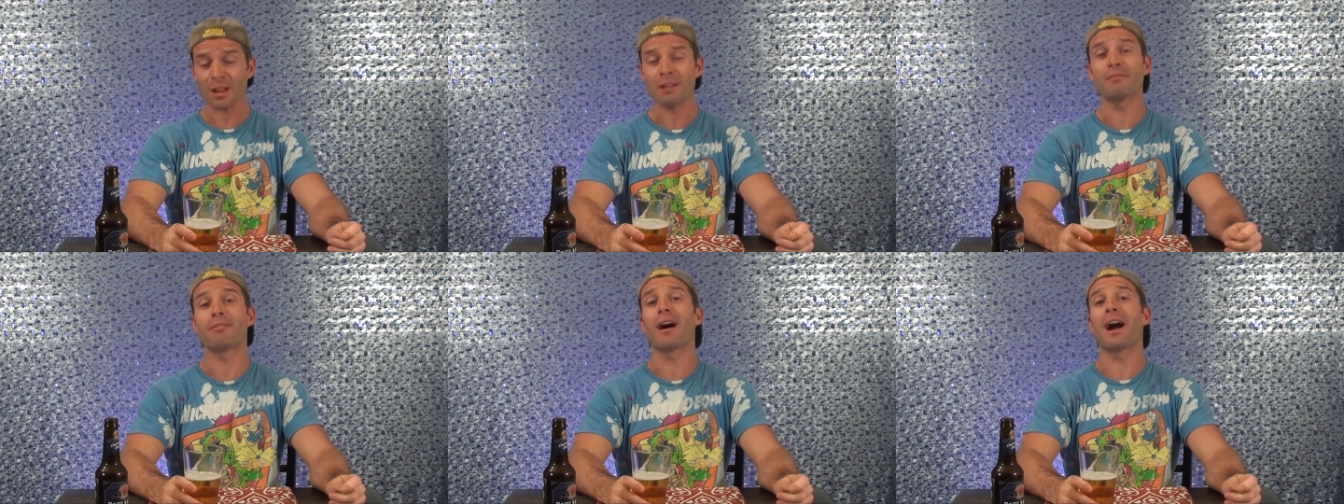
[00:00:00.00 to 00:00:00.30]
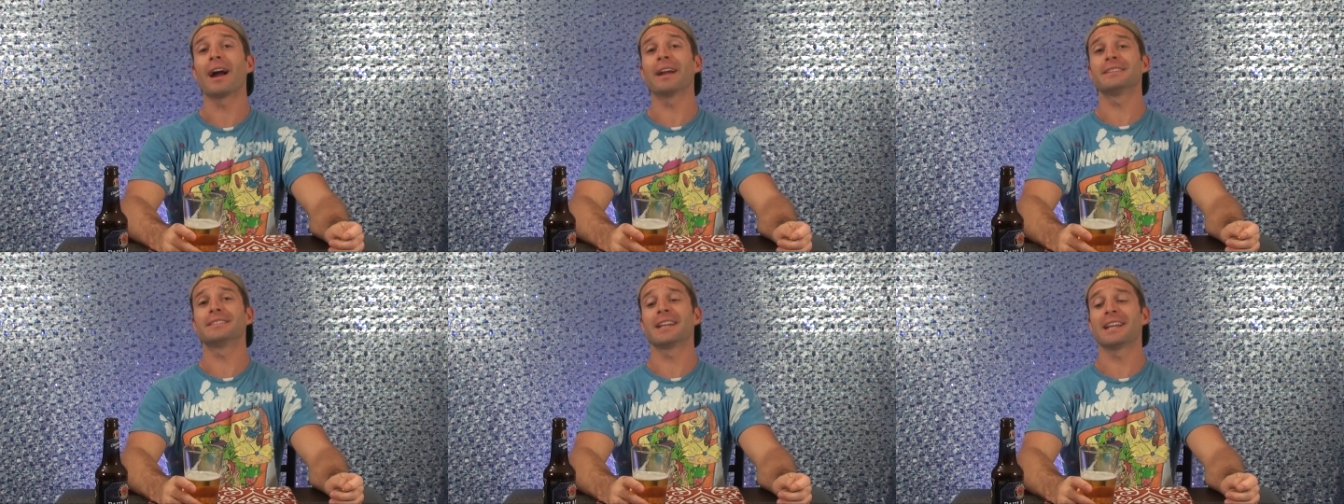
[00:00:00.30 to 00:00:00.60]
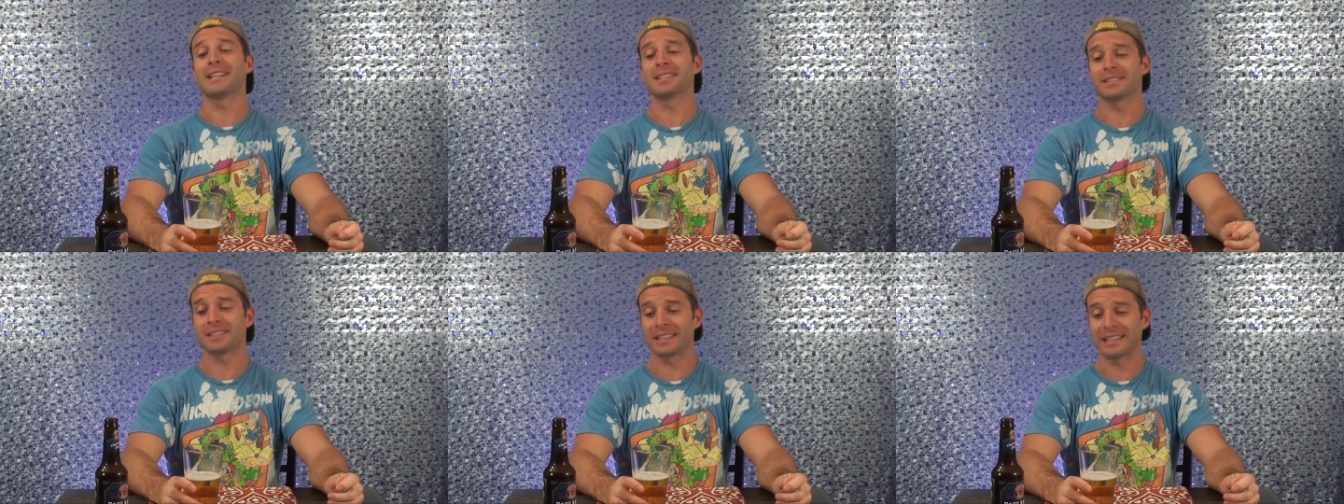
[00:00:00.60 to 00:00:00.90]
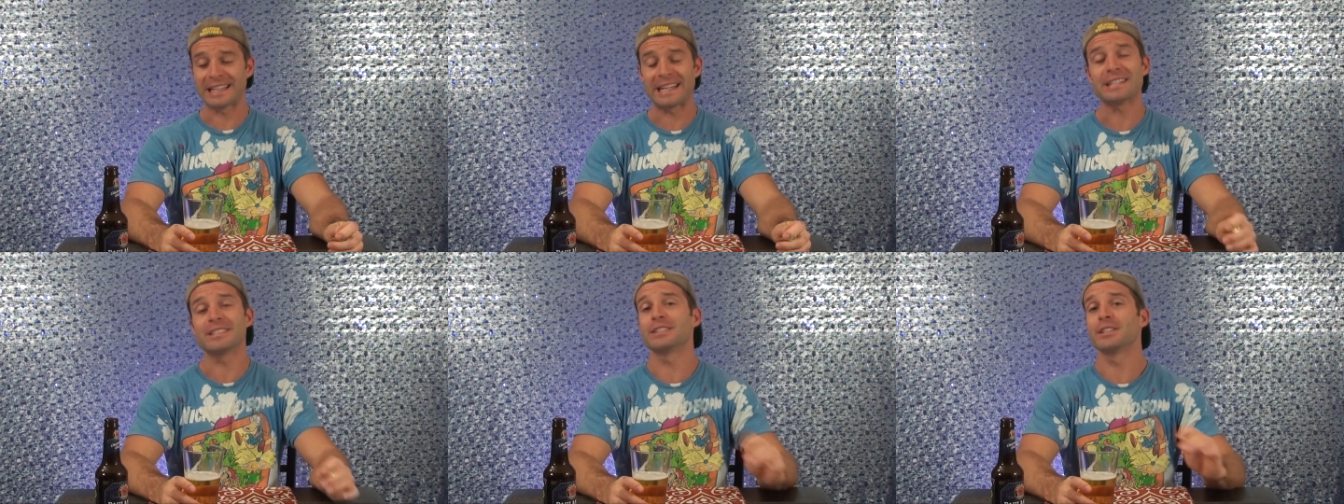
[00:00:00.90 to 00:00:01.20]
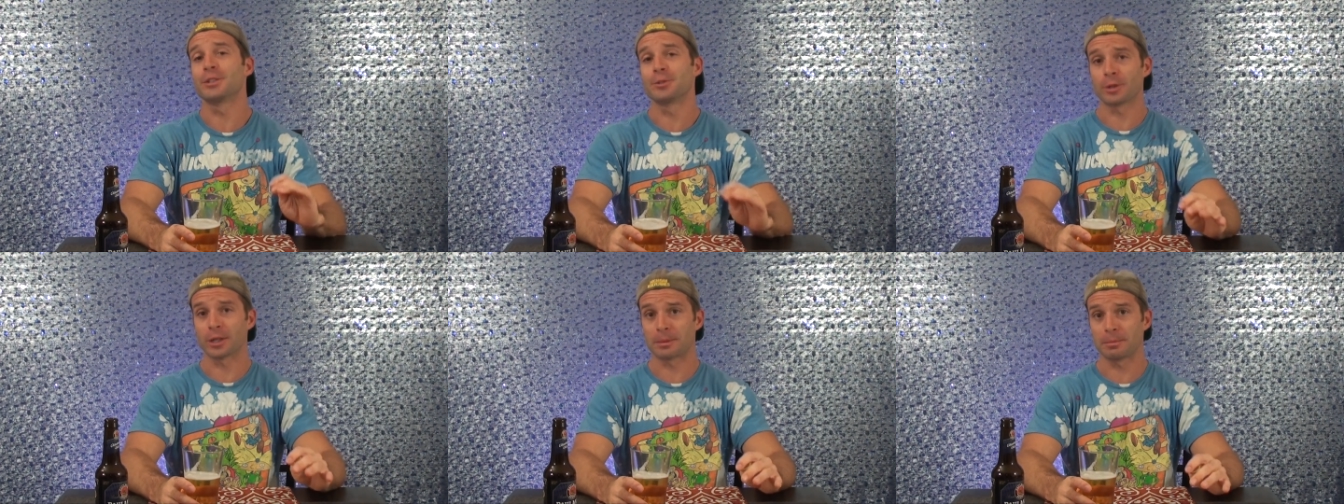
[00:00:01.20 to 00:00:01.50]
fine tasting, easy
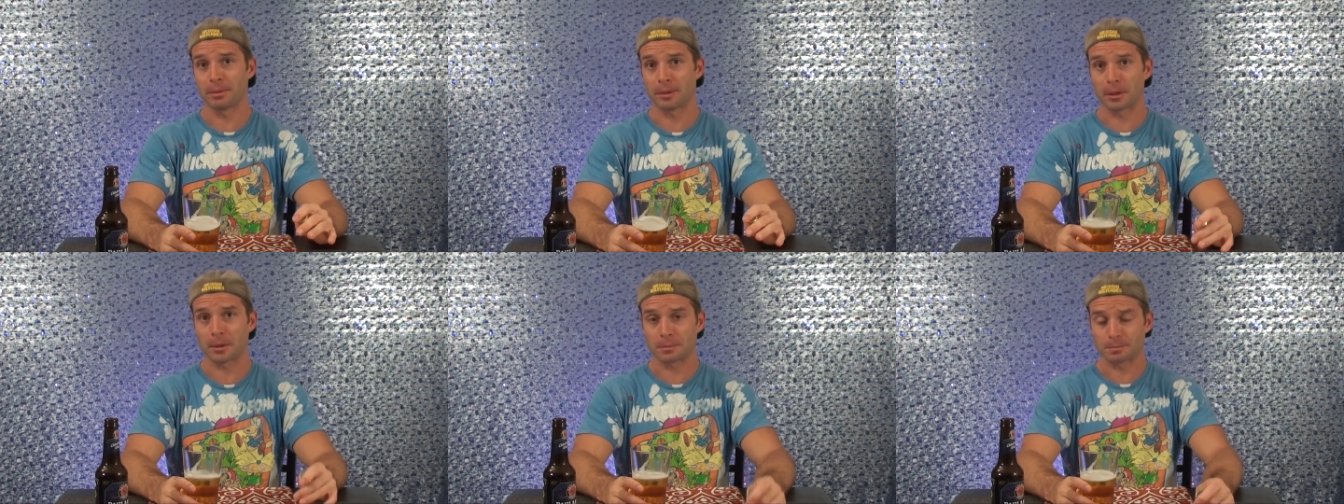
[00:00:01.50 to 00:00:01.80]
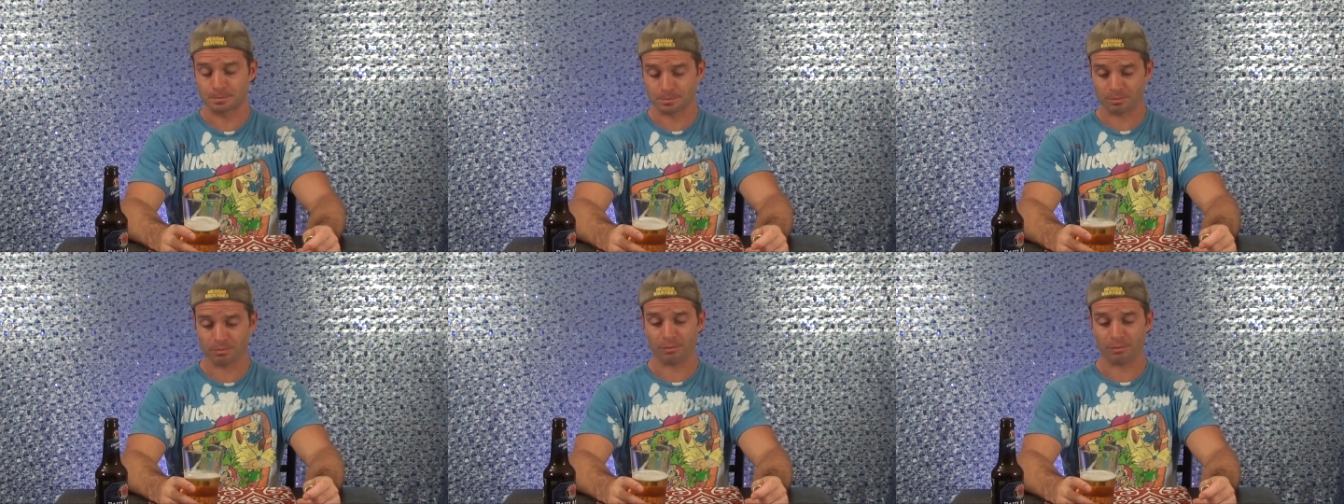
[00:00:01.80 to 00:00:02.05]
to drink beer.